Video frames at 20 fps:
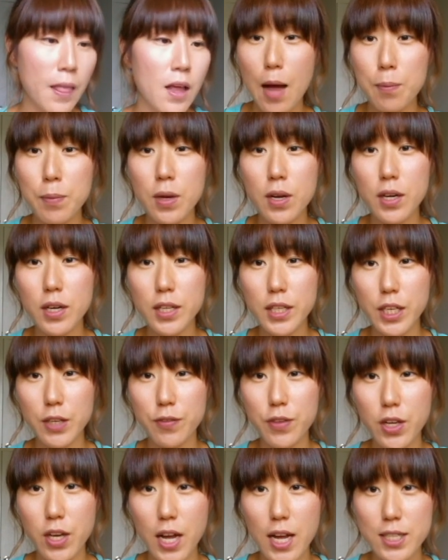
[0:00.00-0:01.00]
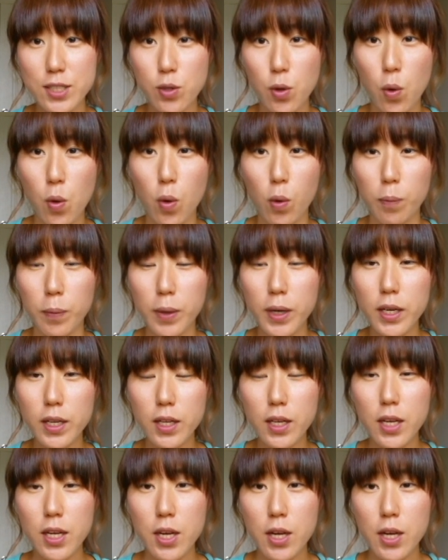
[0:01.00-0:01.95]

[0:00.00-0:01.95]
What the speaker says: I'm gonna give you guys homework.